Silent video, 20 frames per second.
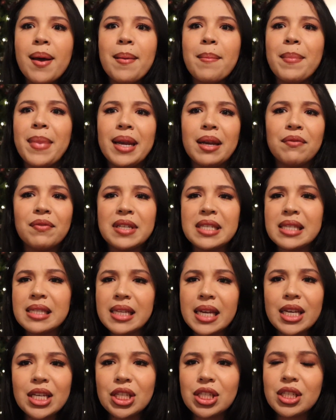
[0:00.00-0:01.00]

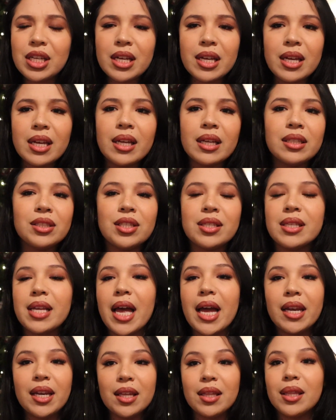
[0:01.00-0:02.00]
manifestation, just
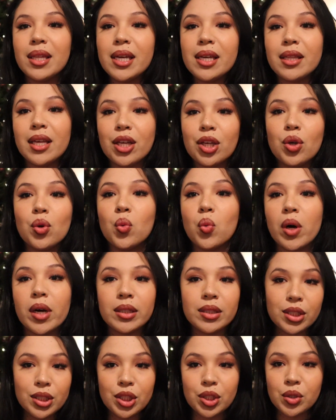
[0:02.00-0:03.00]
anything that you
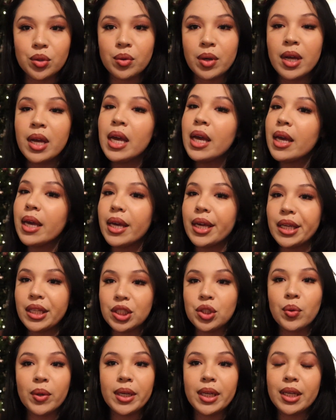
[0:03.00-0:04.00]
want to do in
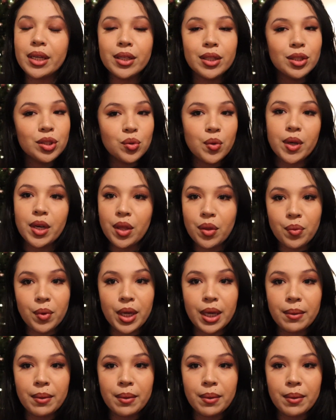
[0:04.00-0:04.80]
2023.